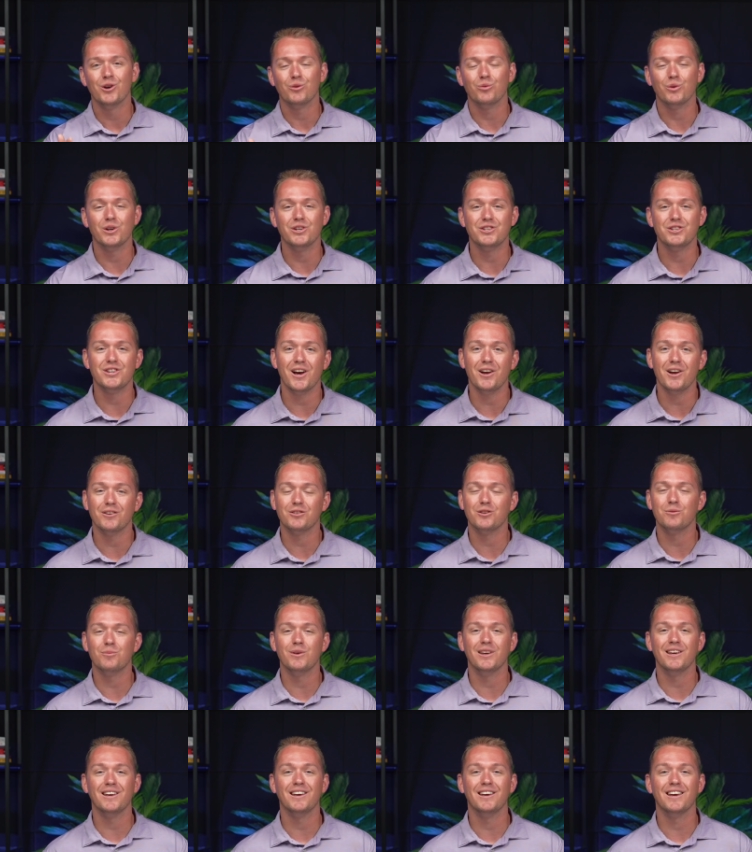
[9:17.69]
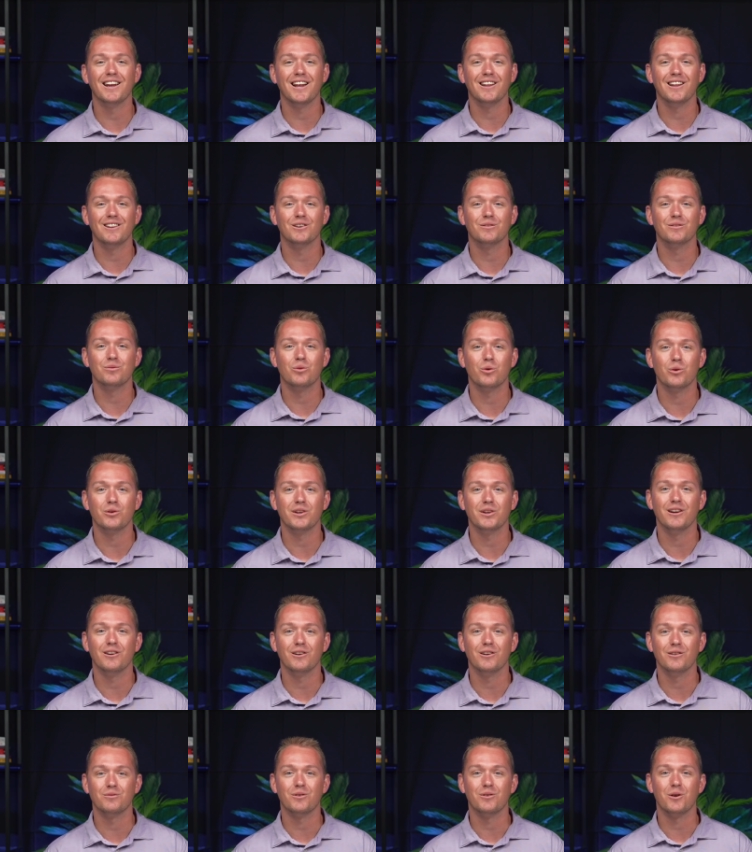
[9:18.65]
reach out to me, and I look forward to
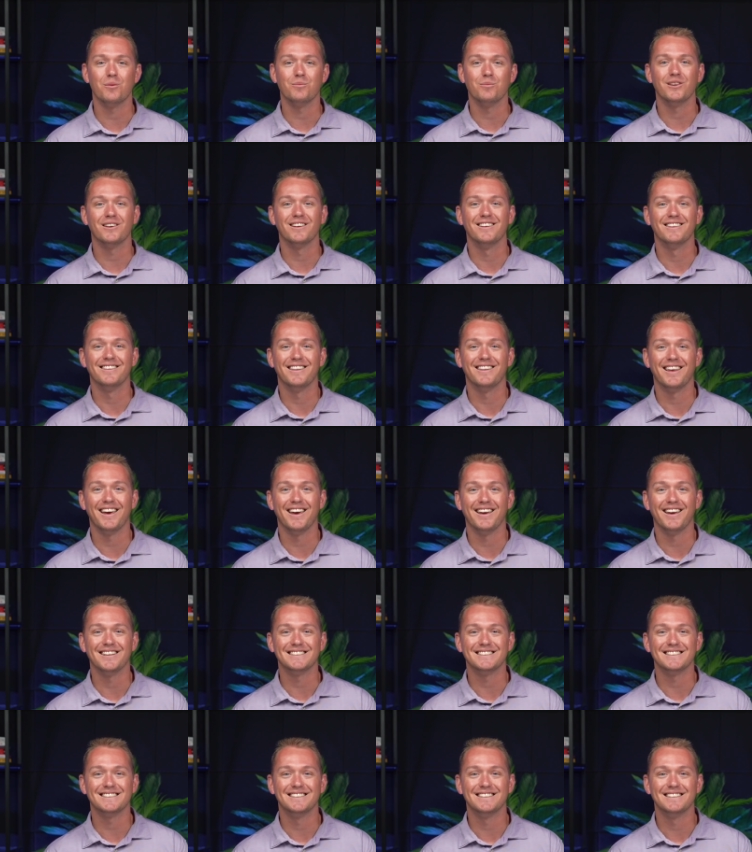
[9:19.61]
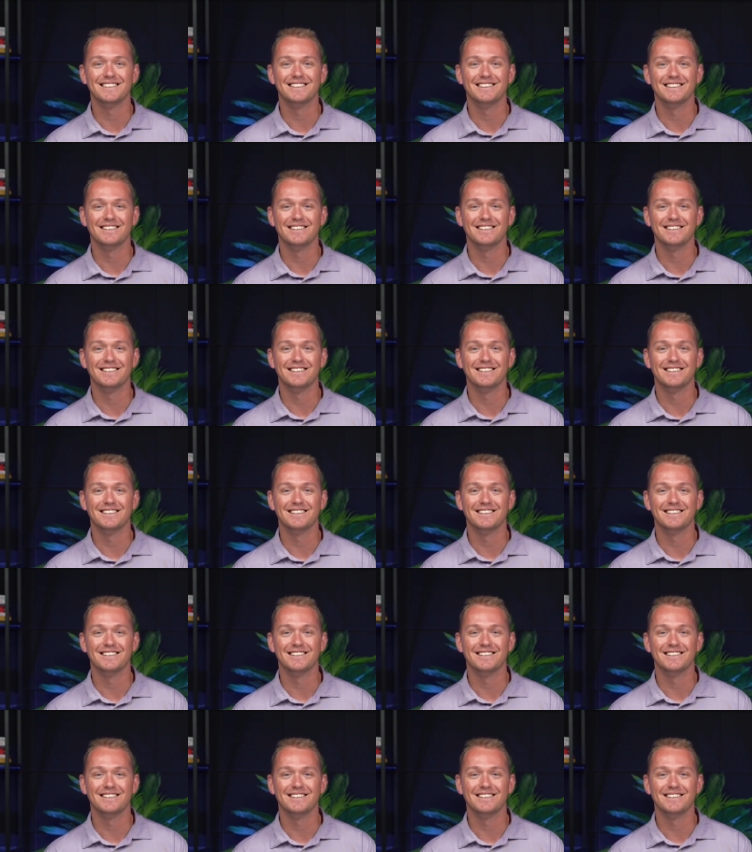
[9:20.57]
hearing from you. Thanks.